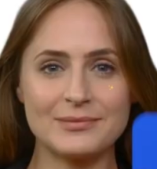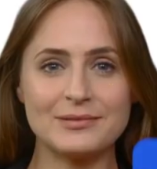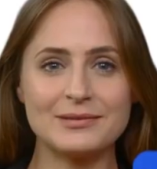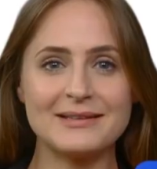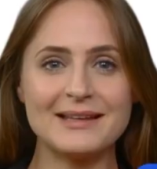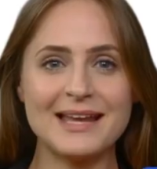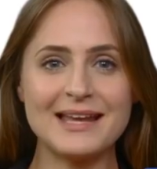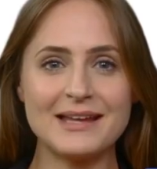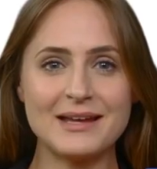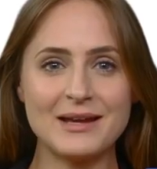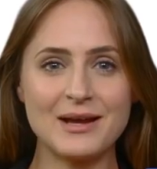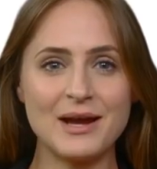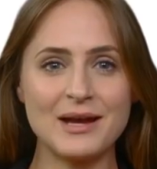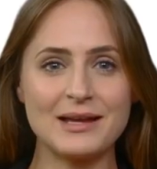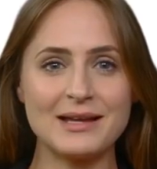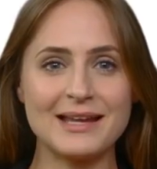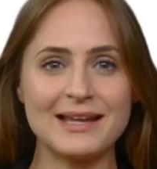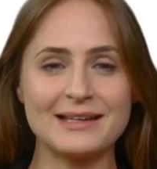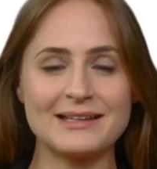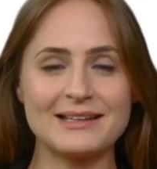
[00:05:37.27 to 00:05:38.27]
Animation
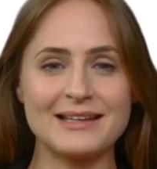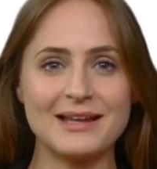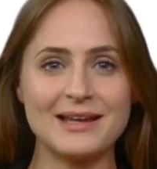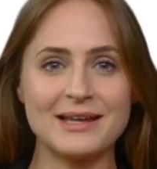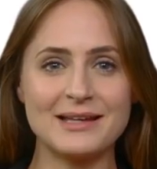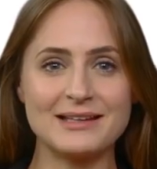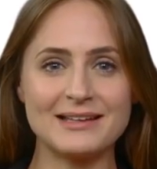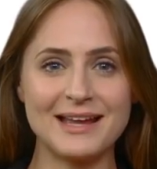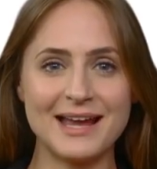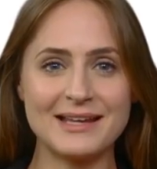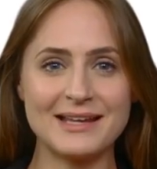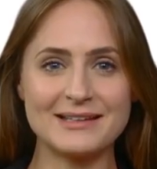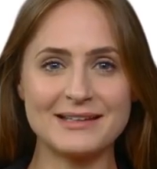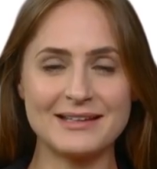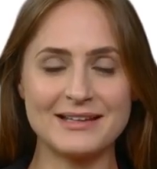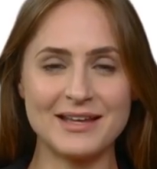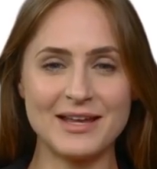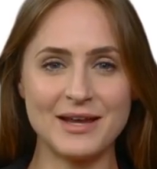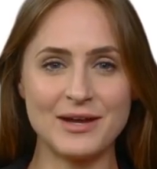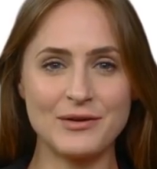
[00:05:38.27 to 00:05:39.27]
markers let you time
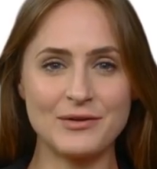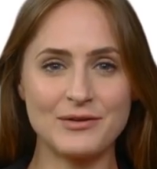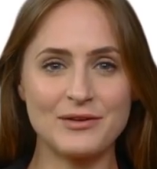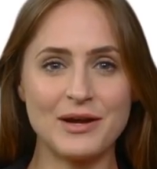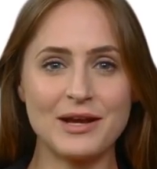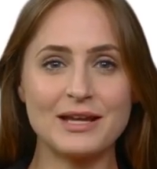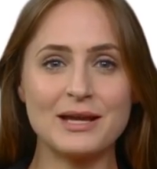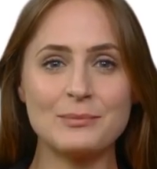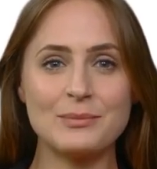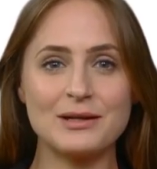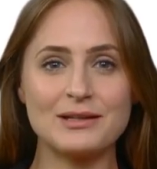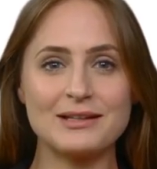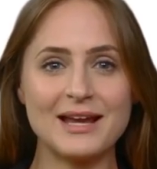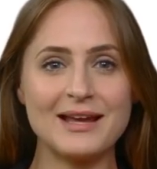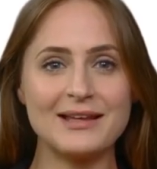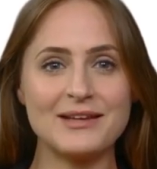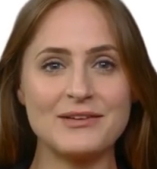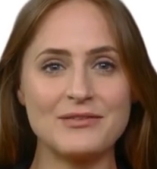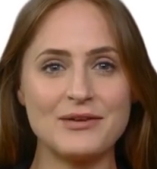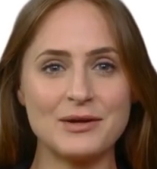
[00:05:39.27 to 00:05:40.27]
your animation with
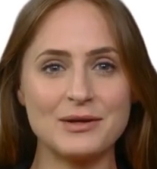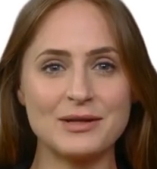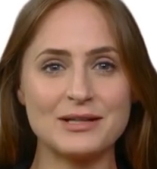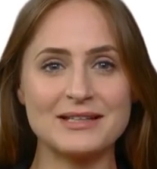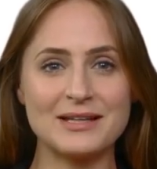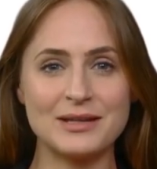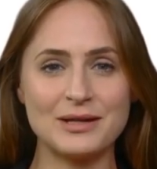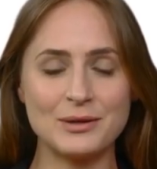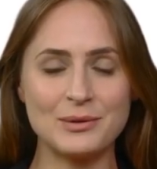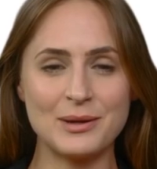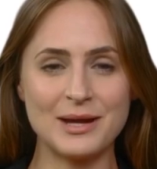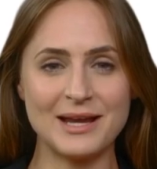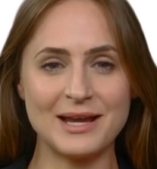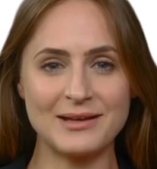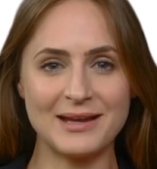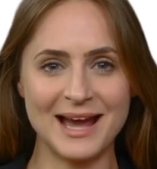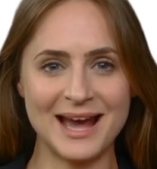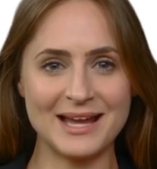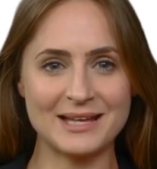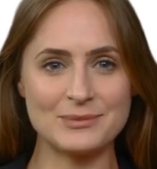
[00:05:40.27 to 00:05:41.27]
words that are
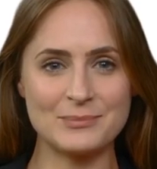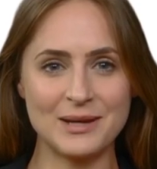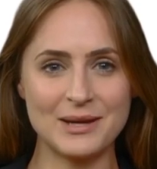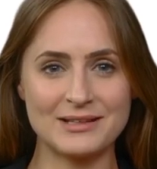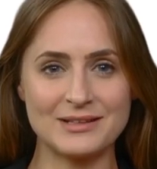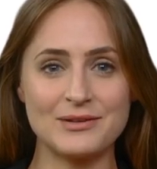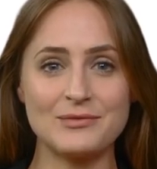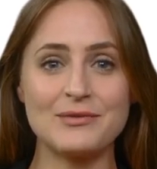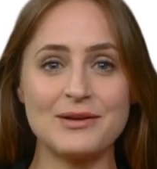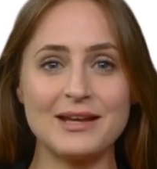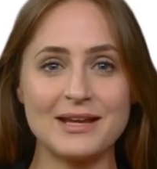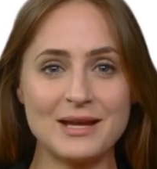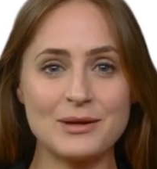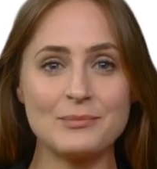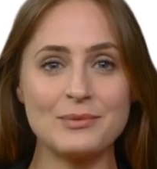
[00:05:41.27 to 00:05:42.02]
mentioned in the script,